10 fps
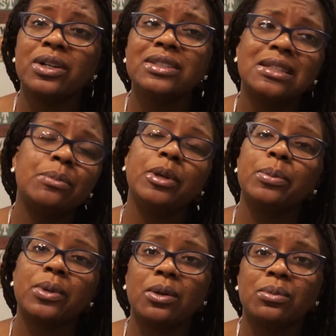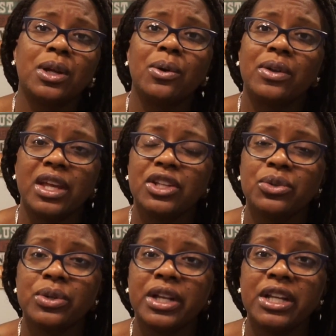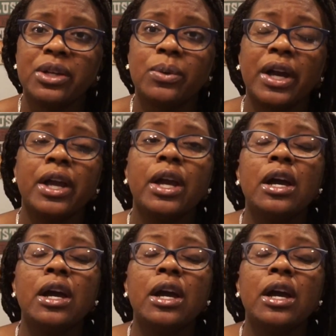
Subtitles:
and some people don't know and they do it anyway.